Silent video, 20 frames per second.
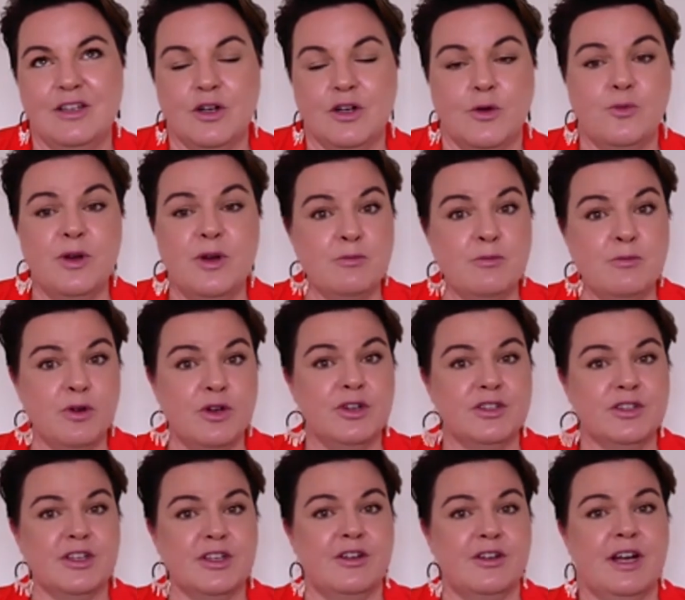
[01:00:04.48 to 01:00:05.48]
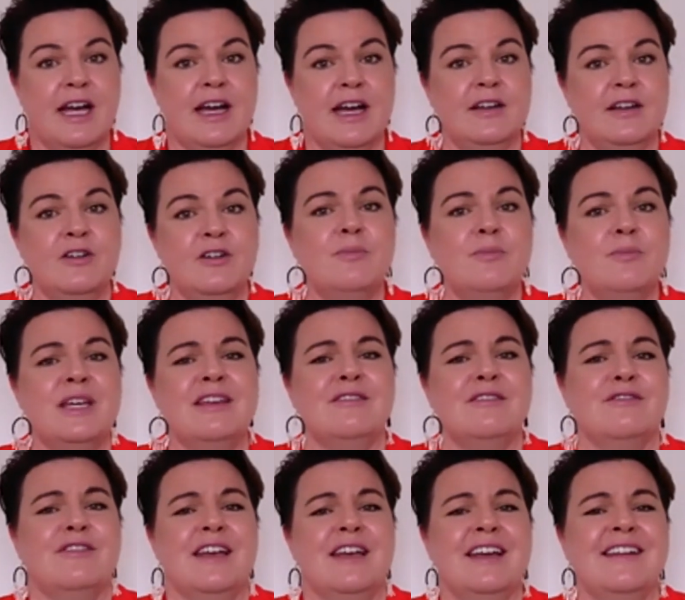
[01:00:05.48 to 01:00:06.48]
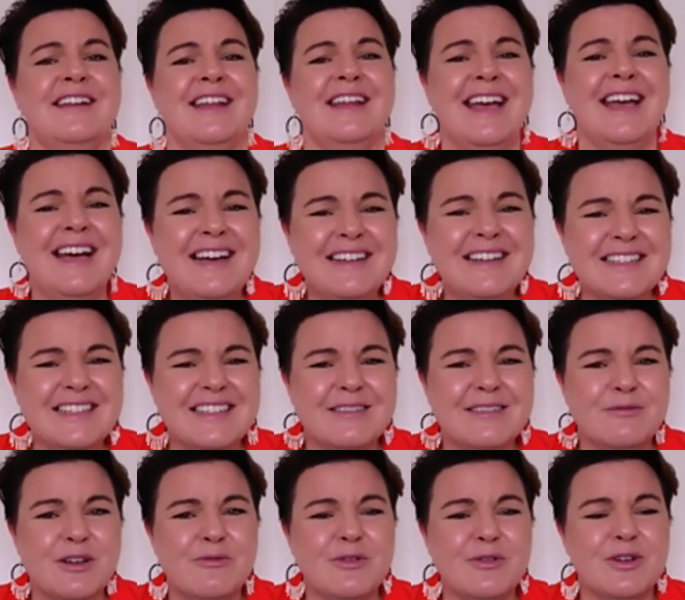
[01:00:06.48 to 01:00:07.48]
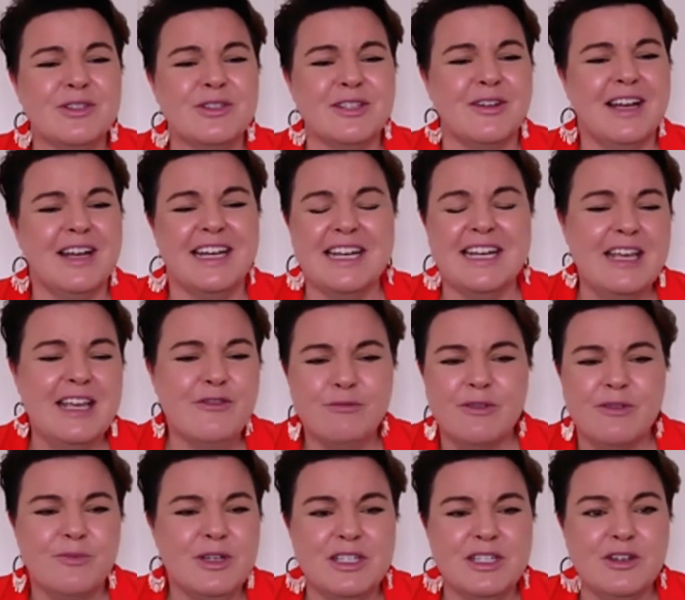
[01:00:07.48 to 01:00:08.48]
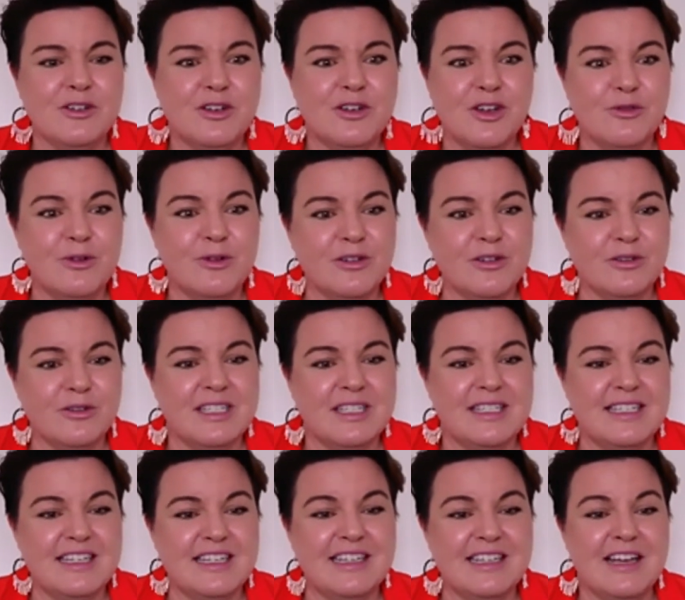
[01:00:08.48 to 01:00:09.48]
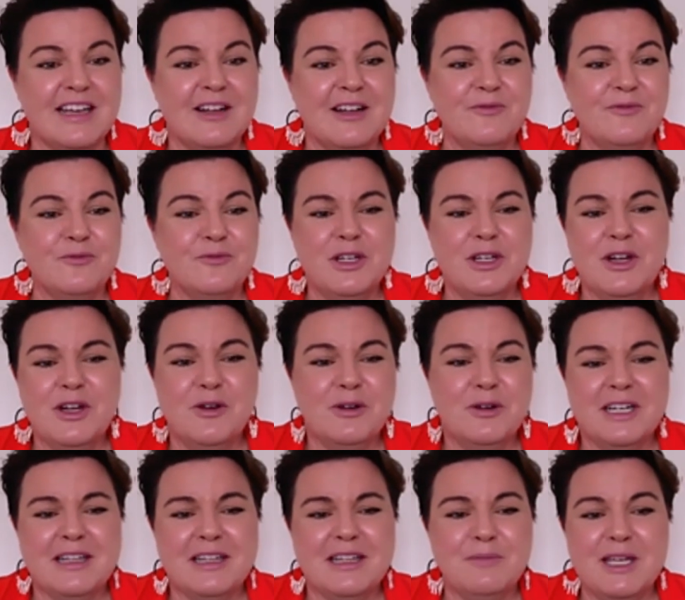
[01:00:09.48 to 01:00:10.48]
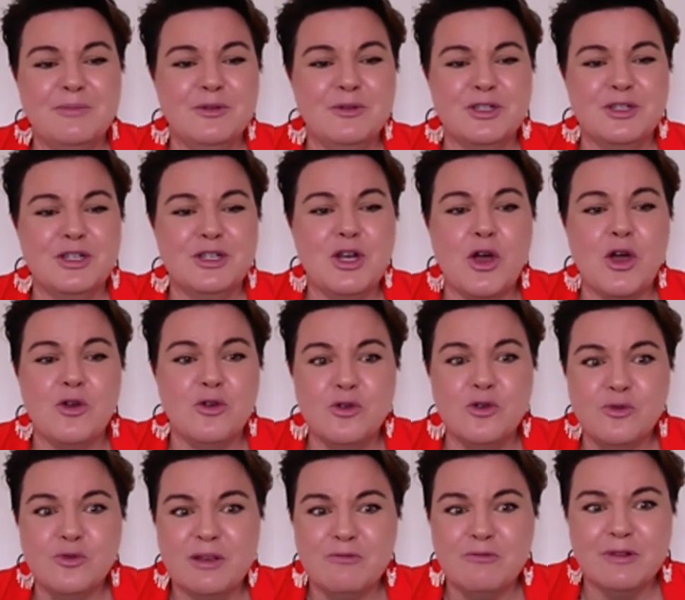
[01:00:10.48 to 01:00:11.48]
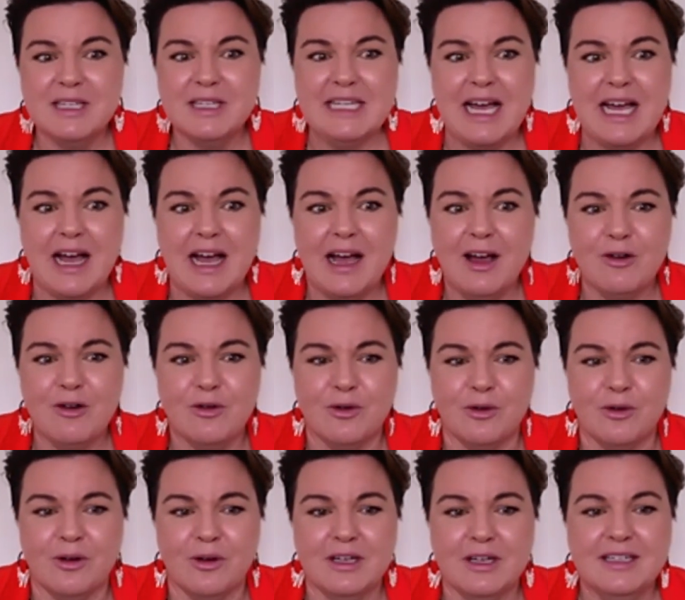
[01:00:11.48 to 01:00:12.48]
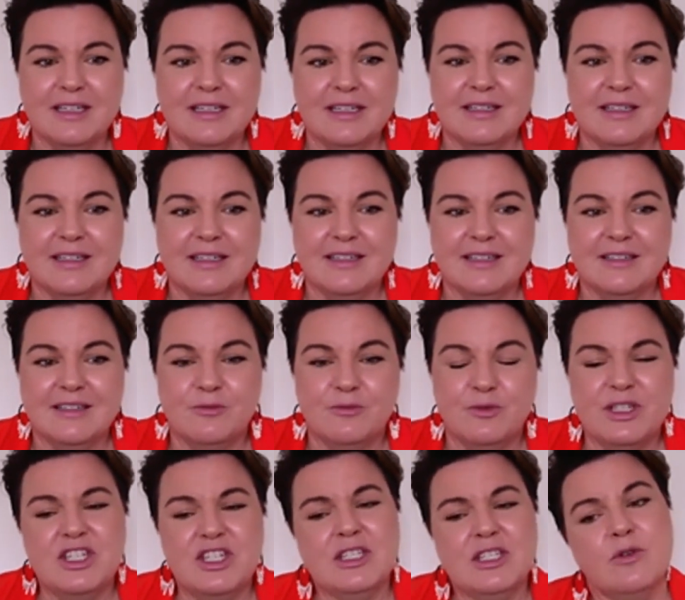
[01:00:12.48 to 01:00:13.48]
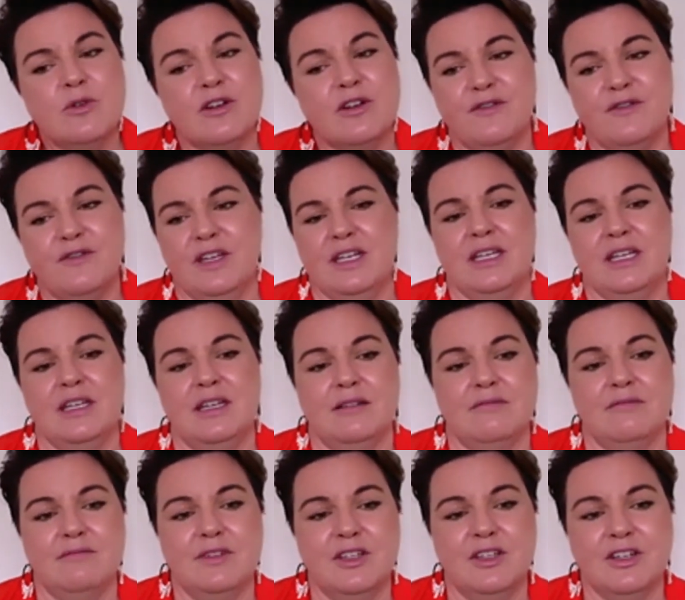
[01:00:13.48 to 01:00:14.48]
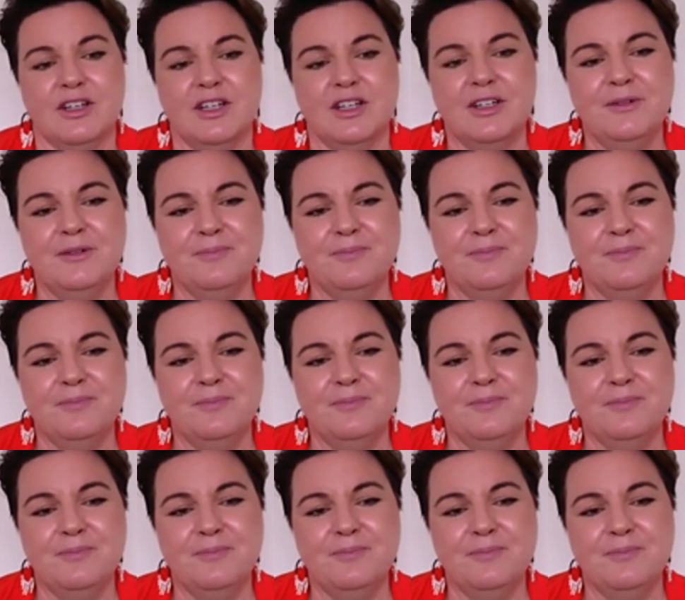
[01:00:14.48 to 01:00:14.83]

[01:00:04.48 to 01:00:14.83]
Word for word: we work so hard at not being found out. We work so hard, even when we don't know we're autistic, we don't want other people to know who we really are, or we just want to fit in, you know?